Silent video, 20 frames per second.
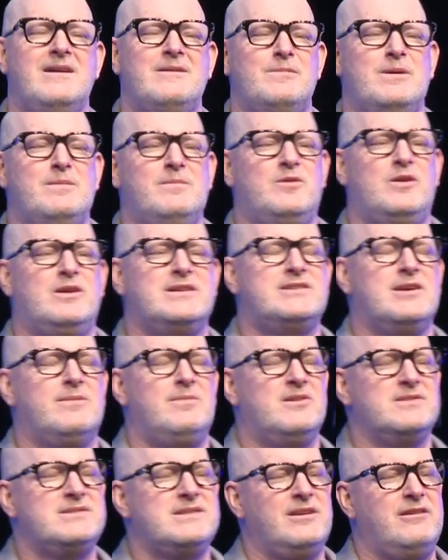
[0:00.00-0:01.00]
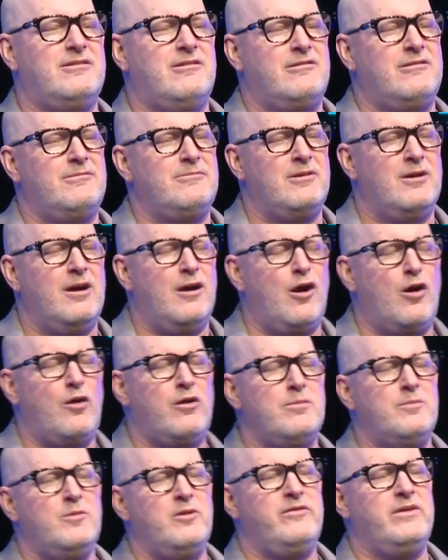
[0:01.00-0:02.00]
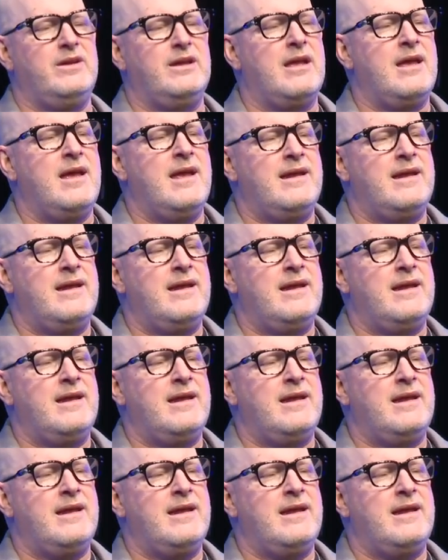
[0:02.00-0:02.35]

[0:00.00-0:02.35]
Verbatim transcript: remember one time I was in a horror movie.